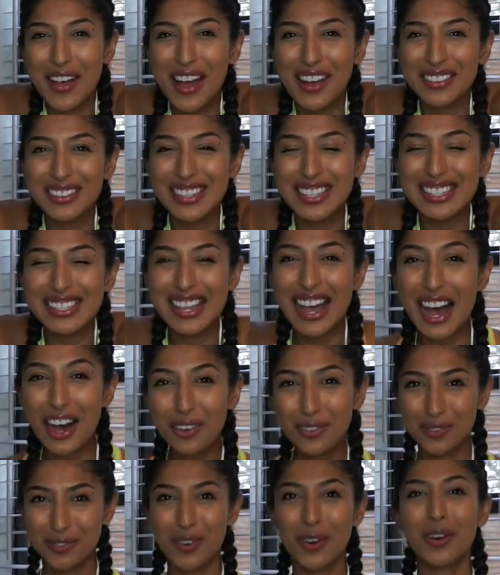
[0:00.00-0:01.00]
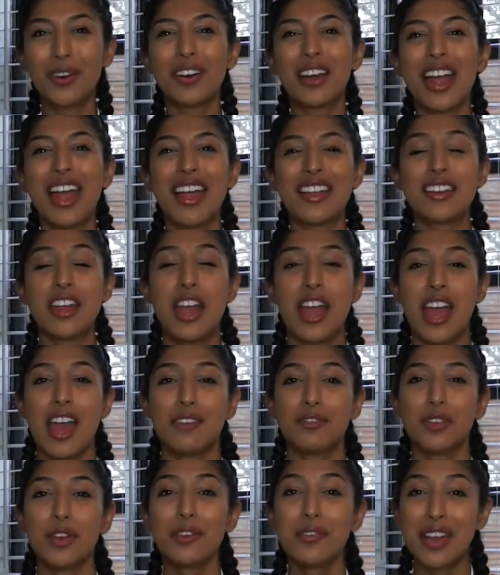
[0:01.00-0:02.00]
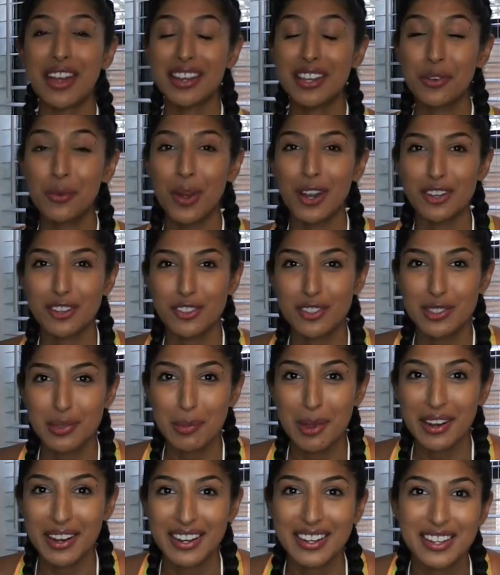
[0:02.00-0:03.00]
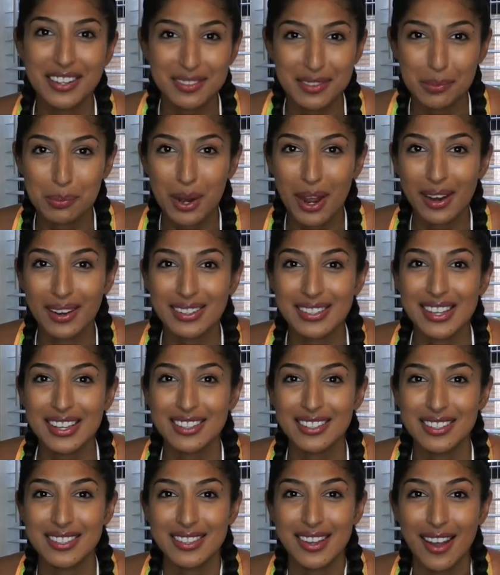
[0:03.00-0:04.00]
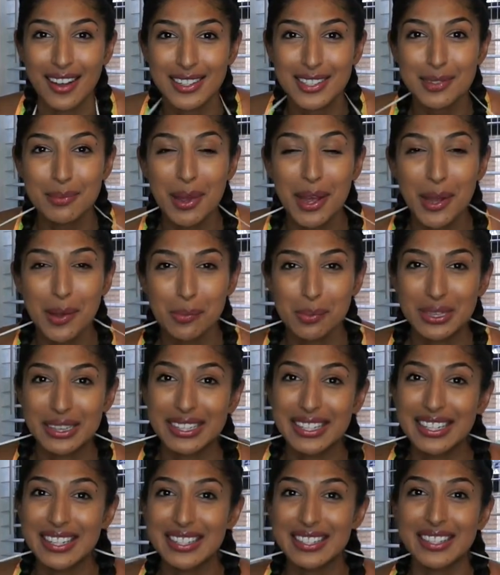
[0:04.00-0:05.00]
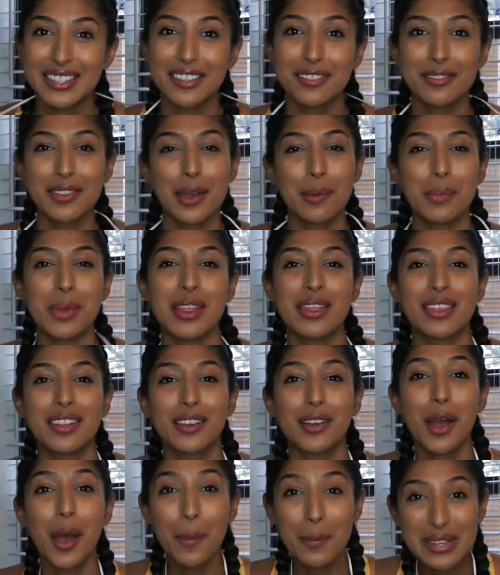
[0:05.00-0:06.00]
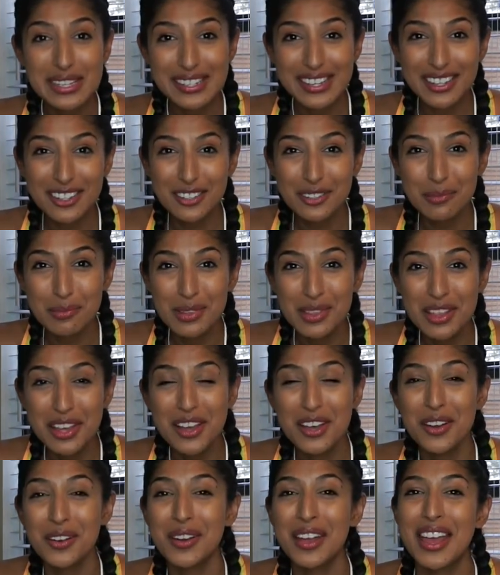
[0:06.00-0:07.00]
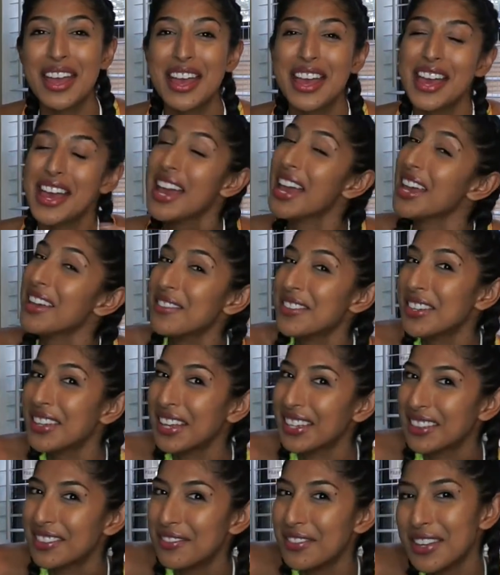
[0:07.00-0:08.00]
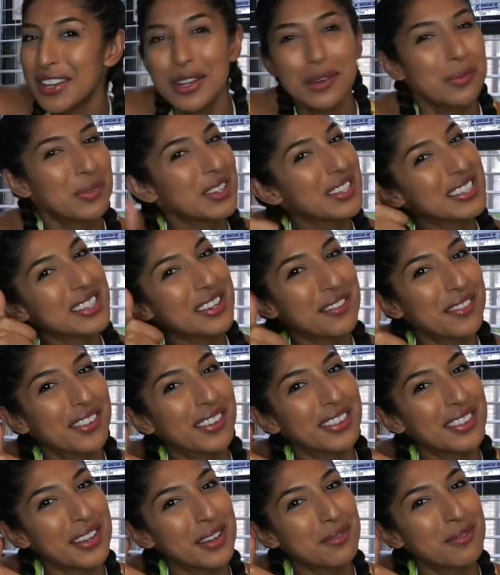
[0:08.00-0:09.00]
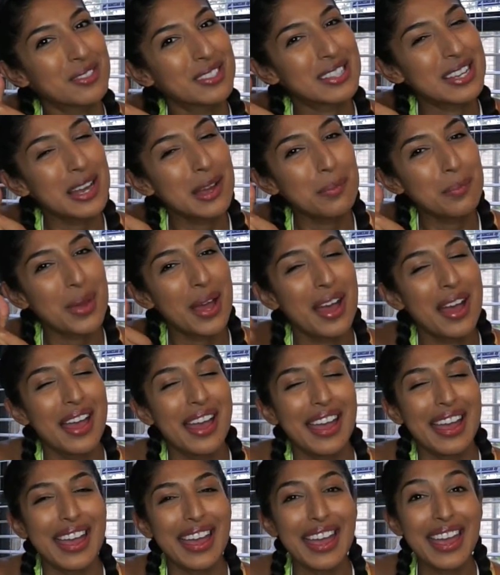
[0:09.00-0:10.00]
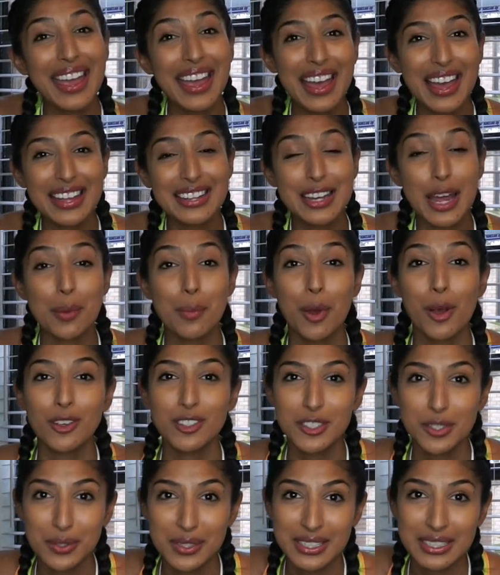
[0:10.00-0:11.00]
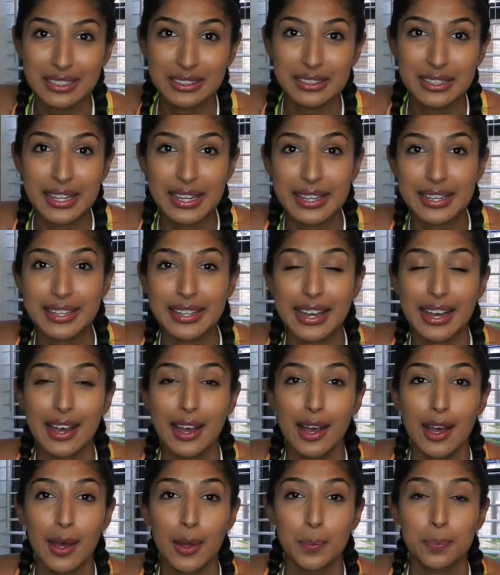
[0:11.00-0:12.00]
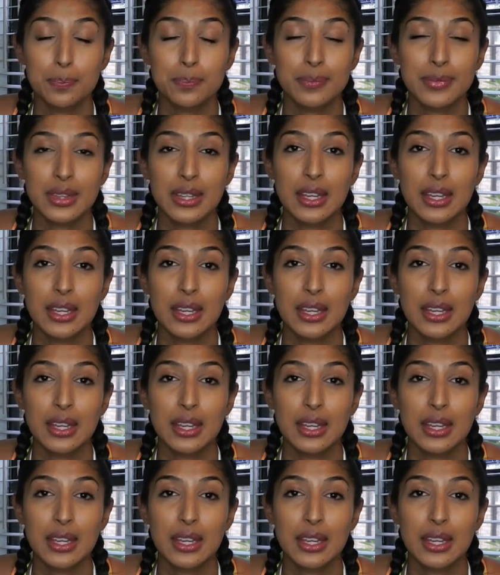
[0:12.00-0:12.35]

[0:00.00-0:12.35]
found this helpful and if you have any questions about any of the products I just talked about, please leave them in the comment section below. If you like the video, please give it a thumbs up and I'm also gonna link um,